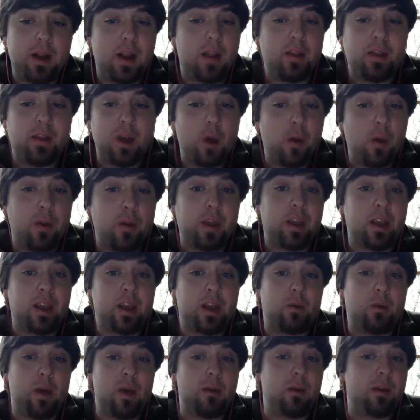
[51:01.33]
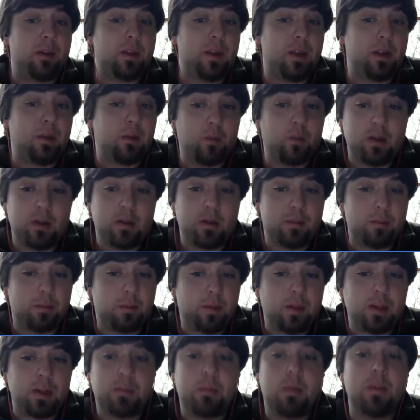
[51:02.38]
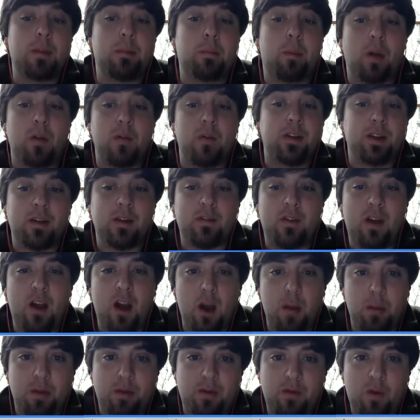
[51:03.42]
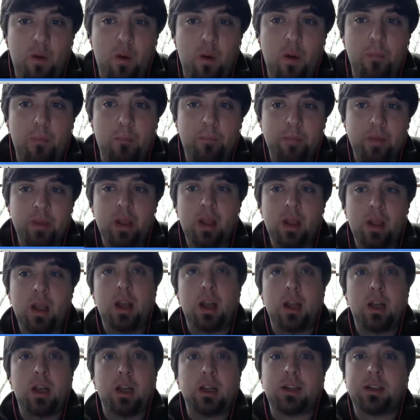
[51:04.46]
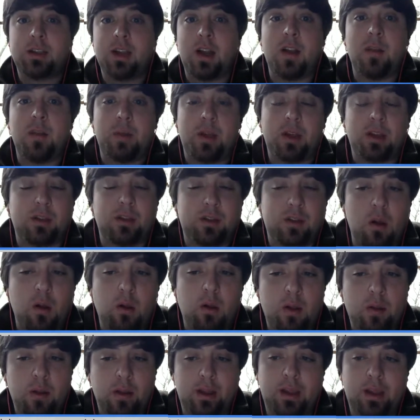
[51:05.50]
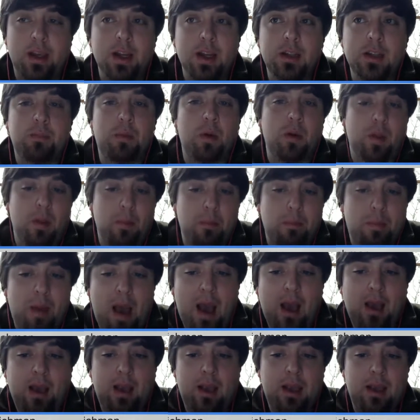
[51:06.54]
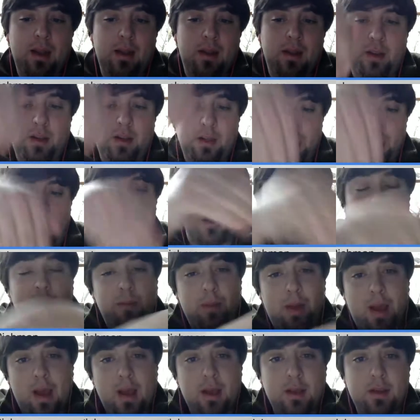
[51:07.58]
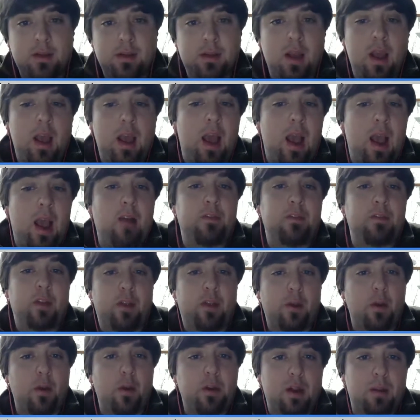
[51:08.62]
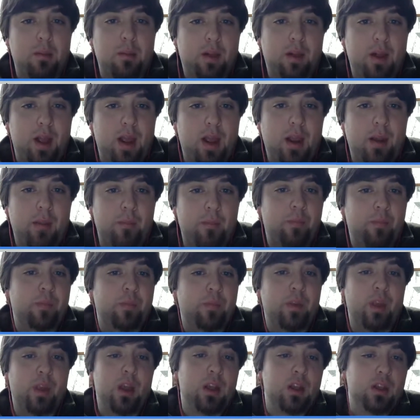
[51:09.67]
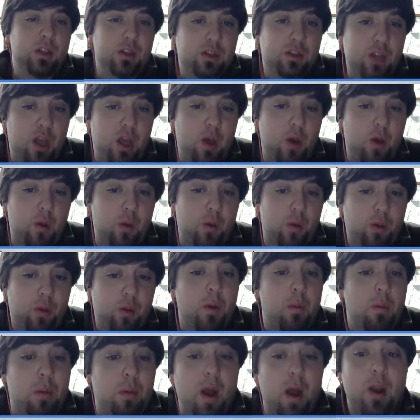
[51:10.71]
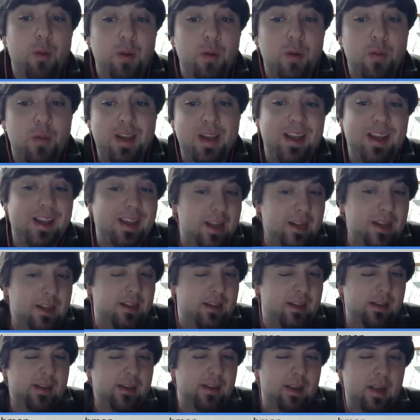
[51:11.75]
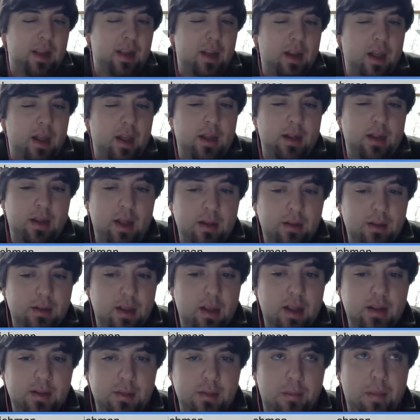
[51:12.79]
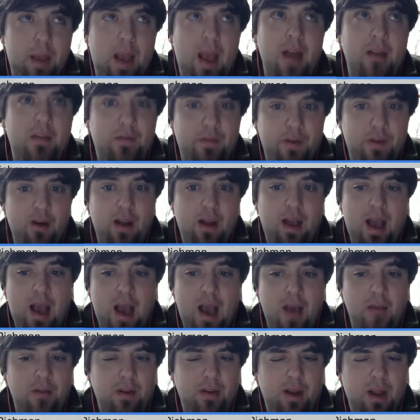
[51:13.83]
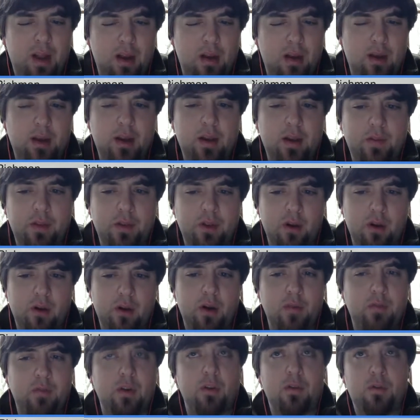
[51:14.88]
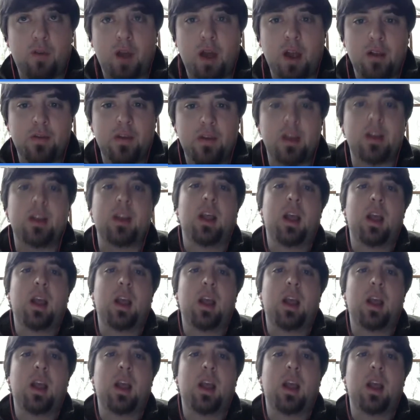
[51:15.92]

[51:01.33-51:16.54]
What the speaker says: and they know they can get away with it. Let's put the perfect environment for them. Instead of being stolen, the kids put them back in the charging bays after they were done playing. So the rebuttal would be it's a bad fear to have, and if you're afraid of it,